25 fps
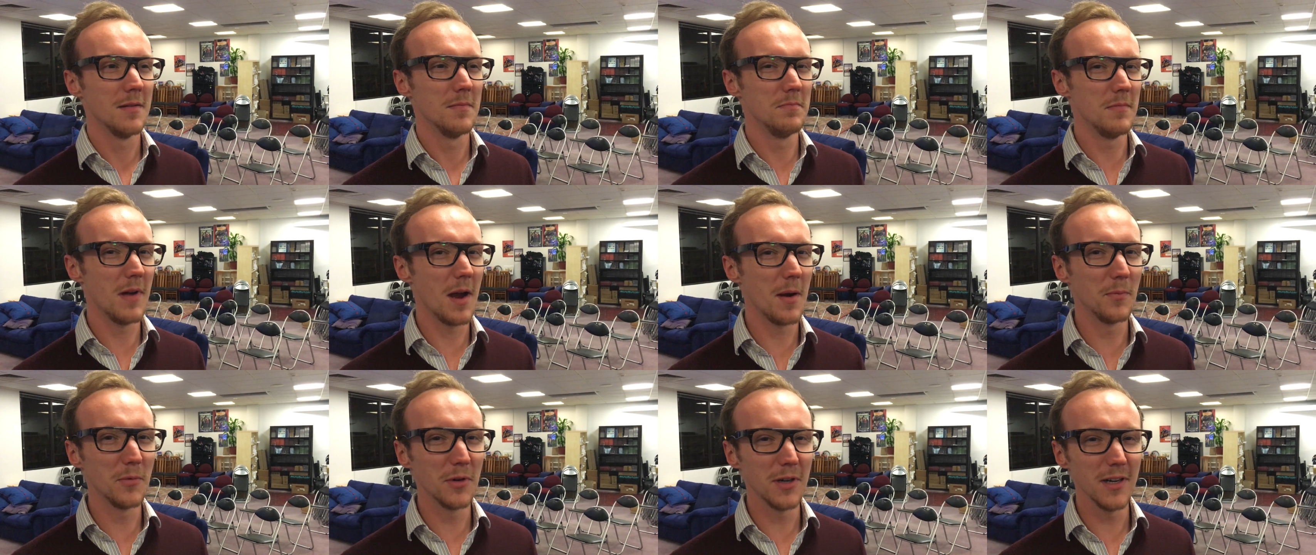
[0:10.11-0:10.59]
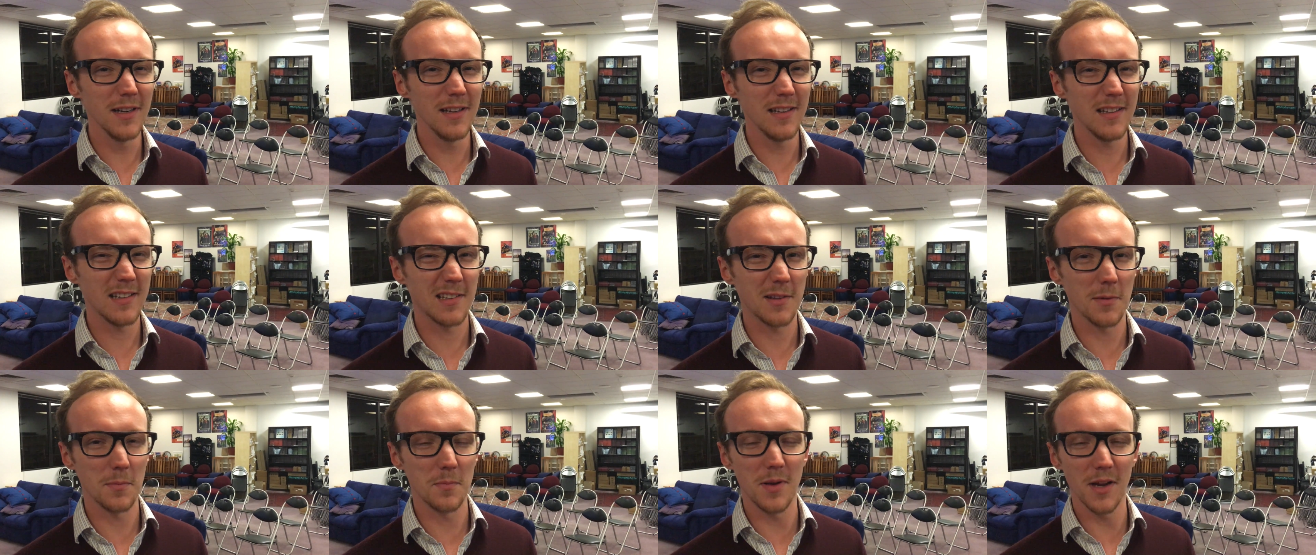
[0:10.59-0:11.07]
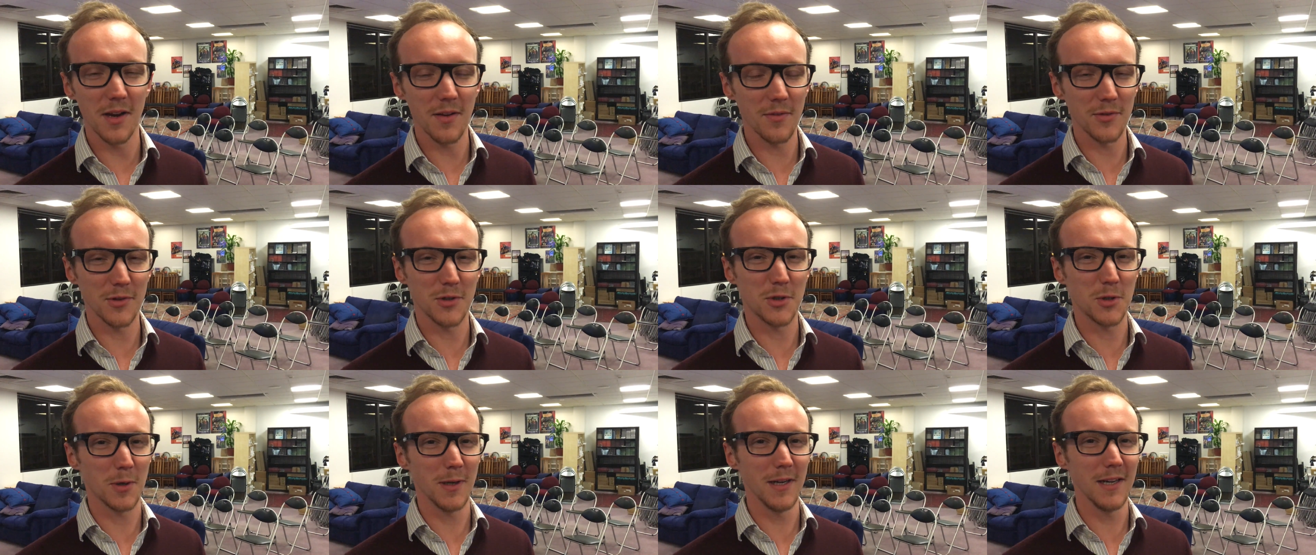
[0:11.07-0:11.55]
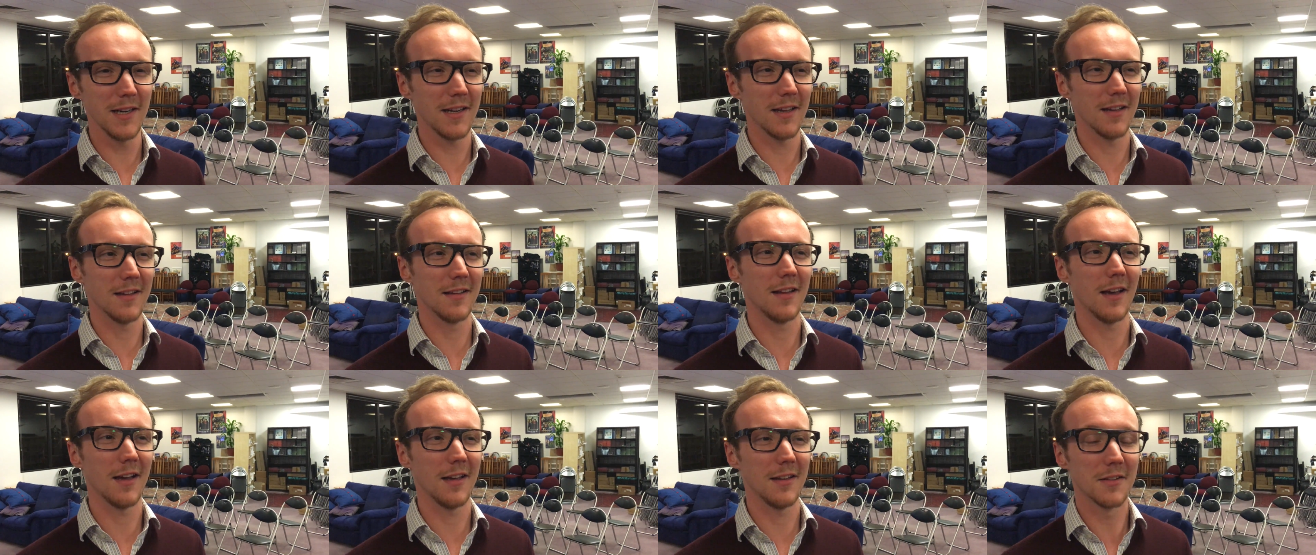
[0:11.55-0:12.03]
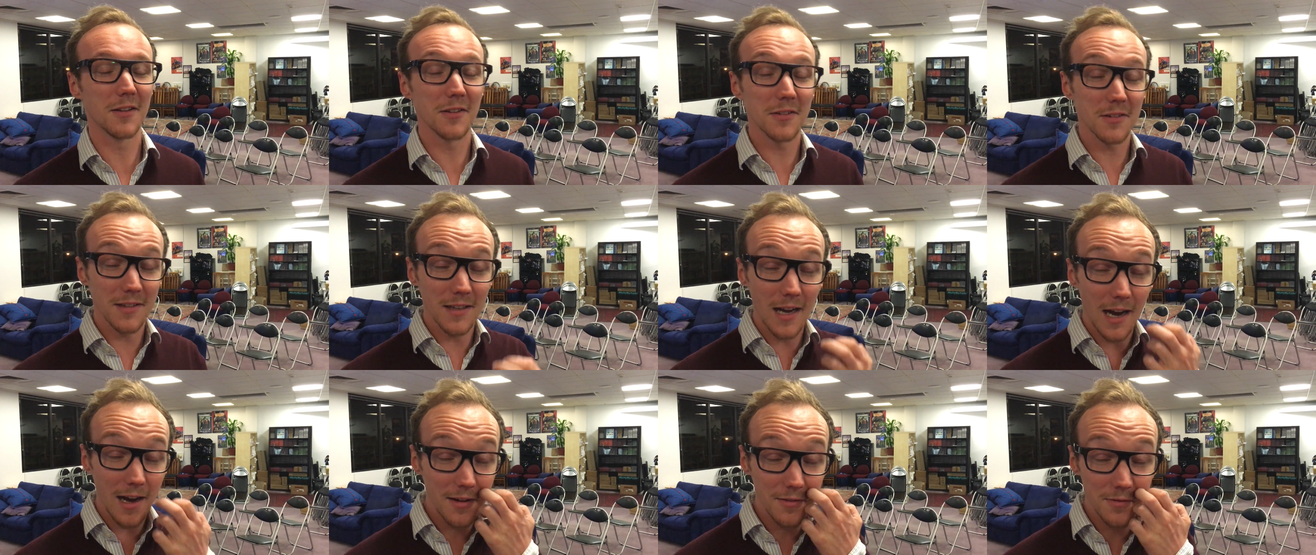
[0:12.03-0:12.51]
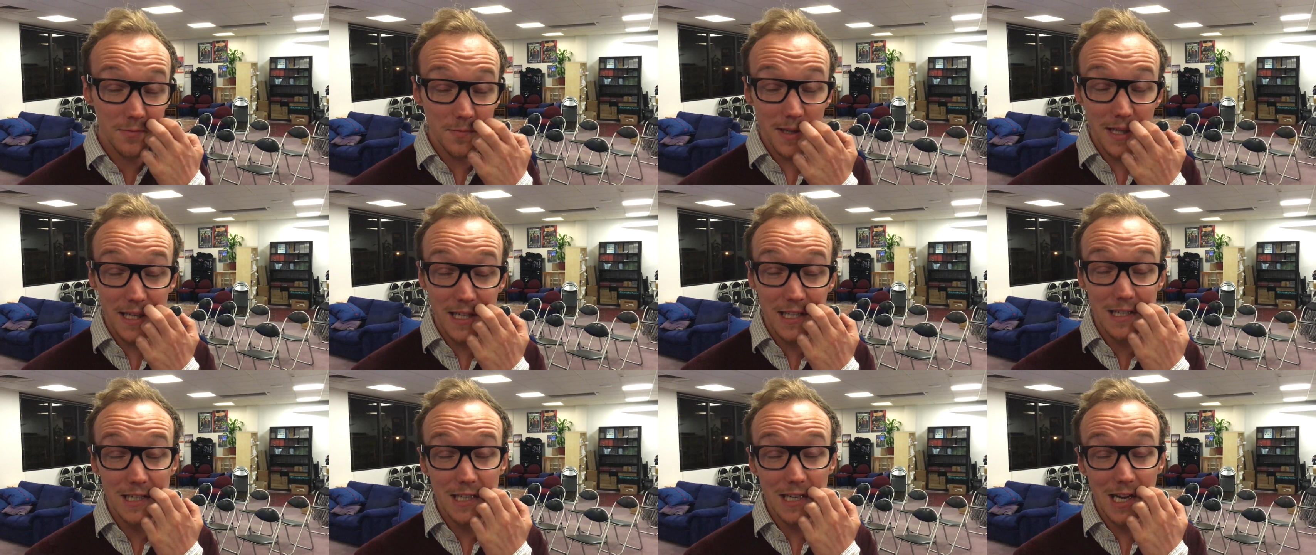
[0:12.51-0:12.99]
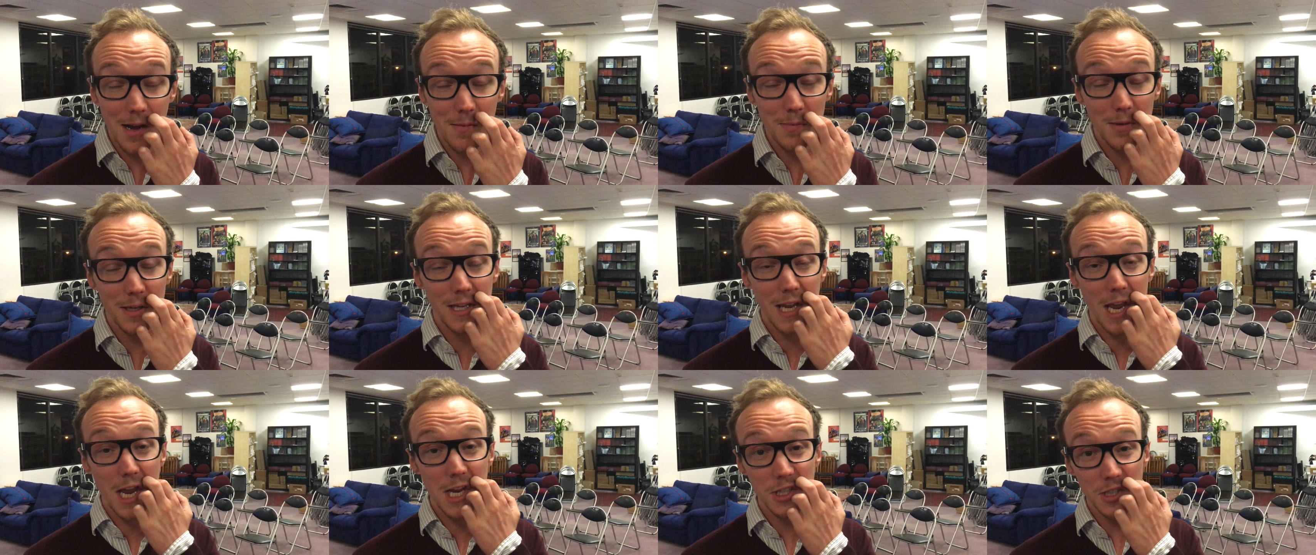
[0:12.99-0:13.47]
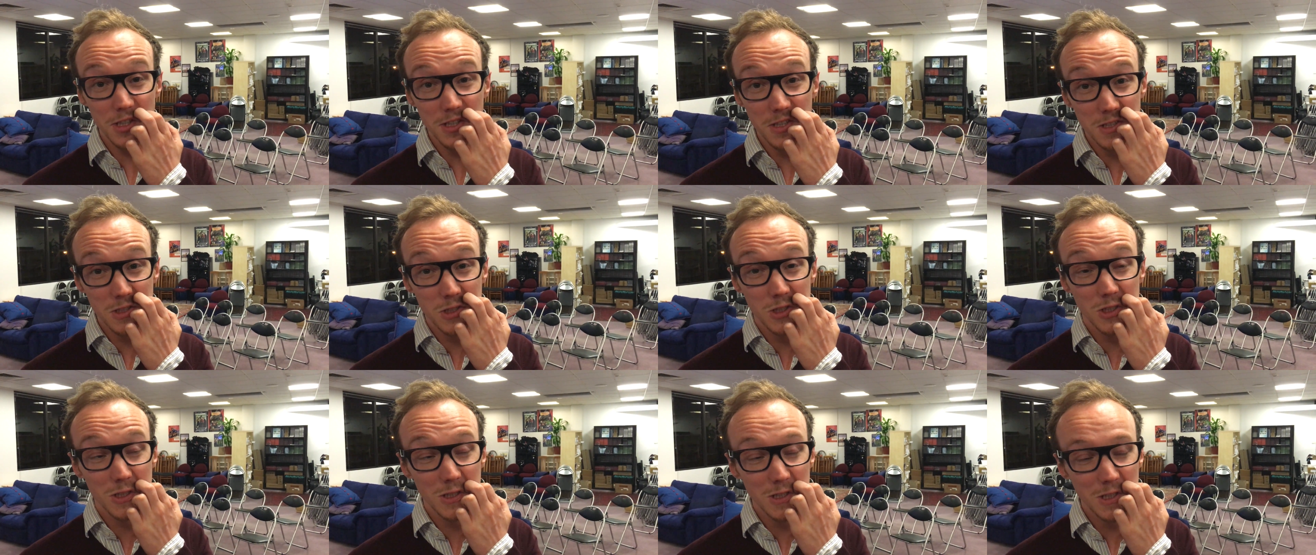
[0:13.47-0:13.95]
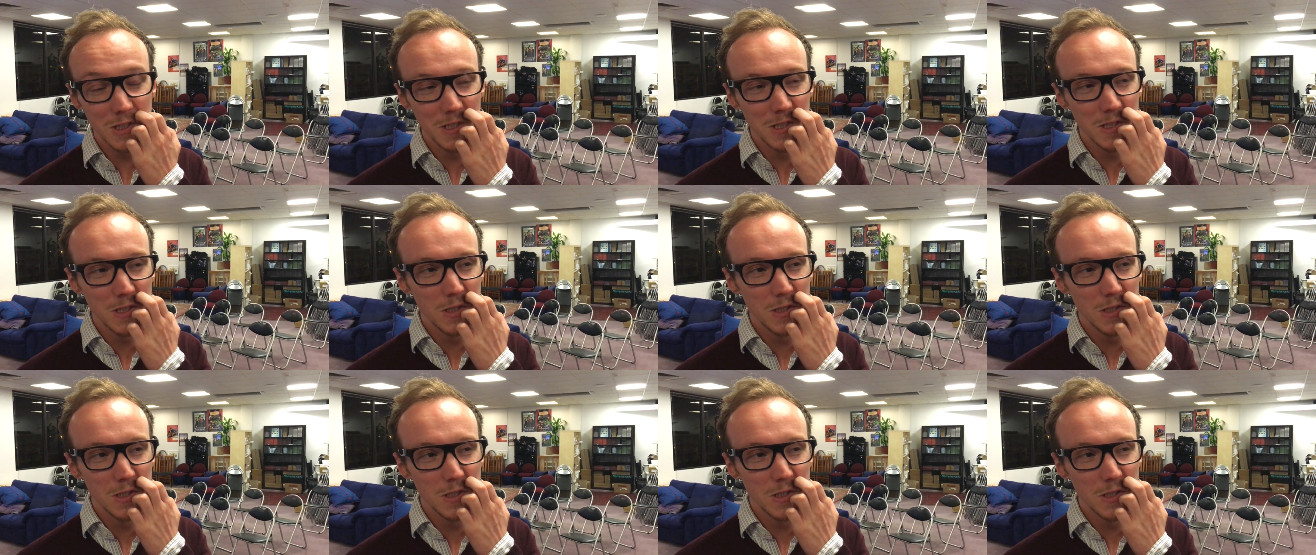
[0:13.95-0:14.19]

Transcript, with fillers: memory is a bit of a trick and that it doesn't have many applications.